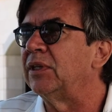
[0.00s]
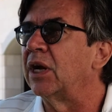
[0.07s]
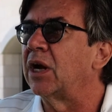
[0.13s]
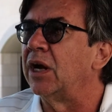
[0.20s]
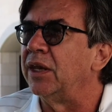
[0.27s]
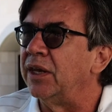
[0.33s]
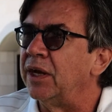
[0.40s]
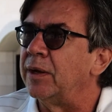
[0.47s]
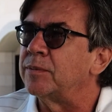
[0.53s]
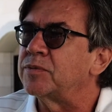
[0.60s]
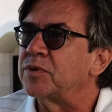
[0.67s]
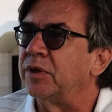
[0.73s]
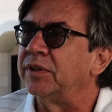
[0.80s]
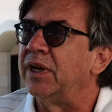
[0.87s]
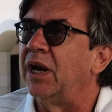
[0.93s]
economics
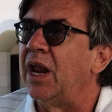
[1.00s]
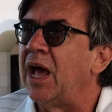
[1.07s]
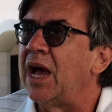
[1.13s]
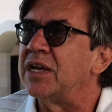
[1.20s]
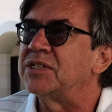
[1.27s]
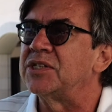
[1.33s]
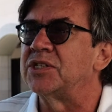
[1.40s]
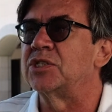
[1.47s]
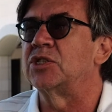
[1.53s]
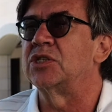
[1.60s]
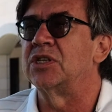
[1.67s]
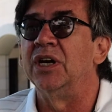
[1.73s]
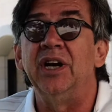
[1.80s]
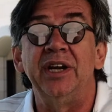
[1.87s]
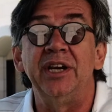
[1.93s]
for the last
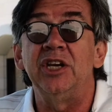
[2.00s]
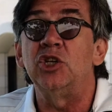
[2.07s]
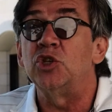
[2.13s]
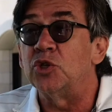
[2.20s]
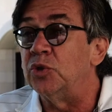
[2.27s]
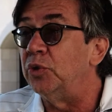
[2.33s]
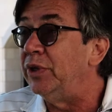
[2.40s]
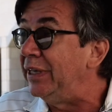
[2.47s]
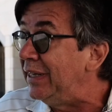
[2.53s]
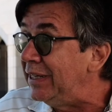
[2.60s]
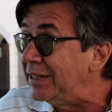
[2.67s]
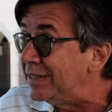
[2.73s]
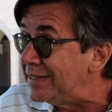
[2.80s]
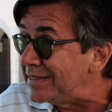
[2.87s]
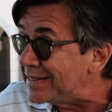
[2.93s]
32
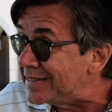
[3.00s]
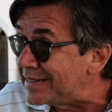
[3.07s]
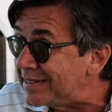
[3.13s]
years.